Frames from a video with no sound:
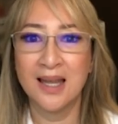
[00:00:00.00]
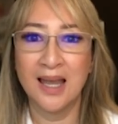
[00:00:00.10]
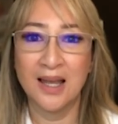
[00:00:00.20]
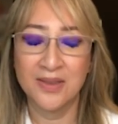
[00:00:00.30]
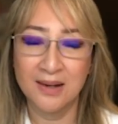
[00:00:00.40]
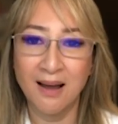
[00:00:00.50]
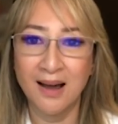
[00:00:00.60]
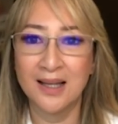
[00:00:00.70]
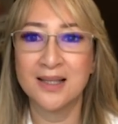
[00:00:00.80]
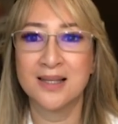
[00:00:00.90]
And then
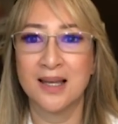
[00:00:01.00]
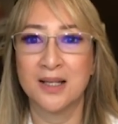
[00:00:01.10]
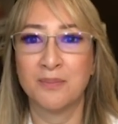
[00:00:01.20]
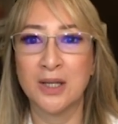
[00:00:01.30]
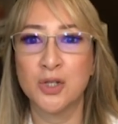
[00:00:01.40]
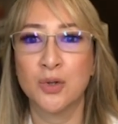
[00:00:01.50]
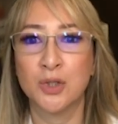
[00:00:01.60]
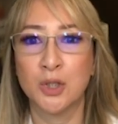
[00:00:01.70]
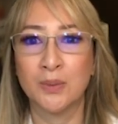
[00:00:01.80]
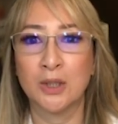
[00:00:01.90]
I said, make sure
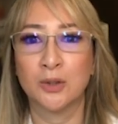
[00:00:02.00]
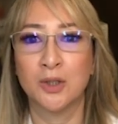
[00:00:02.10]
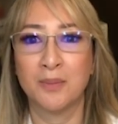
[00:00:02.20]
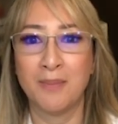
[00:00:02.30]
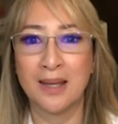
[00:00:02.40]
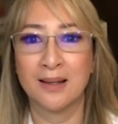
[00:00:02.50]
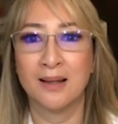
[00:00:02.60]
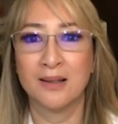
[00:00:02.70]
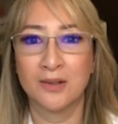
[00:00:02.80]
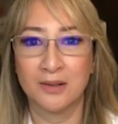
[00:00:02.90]
you include
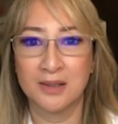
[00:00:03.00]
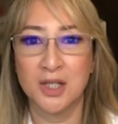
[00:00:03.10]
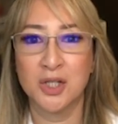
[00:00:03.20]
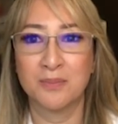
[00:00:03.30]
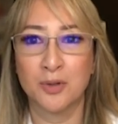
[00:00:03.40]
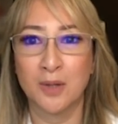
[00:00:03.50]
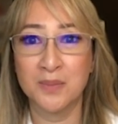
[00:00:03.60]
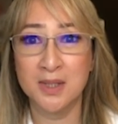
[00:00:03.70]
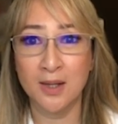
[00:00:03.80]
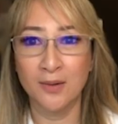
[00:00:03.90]
metacognition prompts.
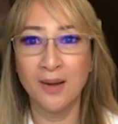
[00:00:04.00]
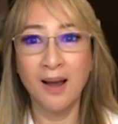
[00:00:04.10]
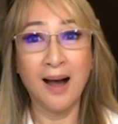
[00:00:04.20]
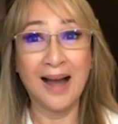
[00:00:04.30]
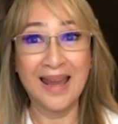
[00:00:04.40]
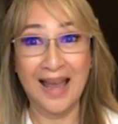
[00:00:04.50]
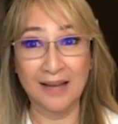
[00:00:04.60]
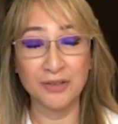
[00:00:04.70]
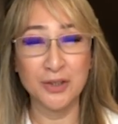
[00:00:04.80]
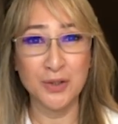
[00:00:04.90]
So I
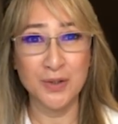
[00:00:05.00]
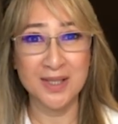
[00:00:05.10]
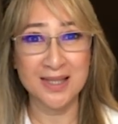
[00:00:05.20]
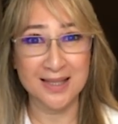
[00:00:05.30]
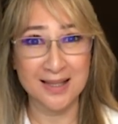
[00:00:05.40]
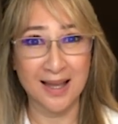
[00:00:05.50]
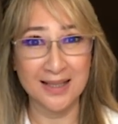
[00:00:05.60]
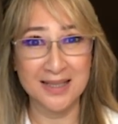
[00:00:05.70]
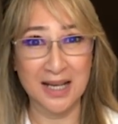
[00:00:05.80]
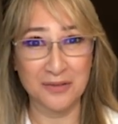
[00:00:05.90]
haven't used the slide
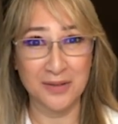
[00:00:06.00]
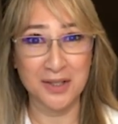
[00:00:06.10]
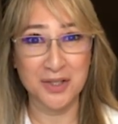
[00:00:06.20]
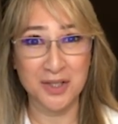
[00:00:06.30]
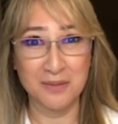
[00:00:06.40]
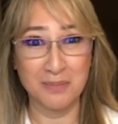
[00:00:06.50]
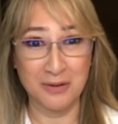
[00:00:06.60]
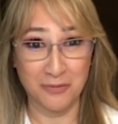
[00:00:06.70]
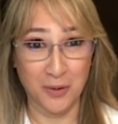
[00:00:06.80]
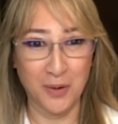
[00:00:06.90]
deck function
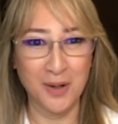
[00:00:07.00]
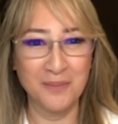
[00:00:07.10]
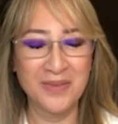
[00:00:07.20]
before.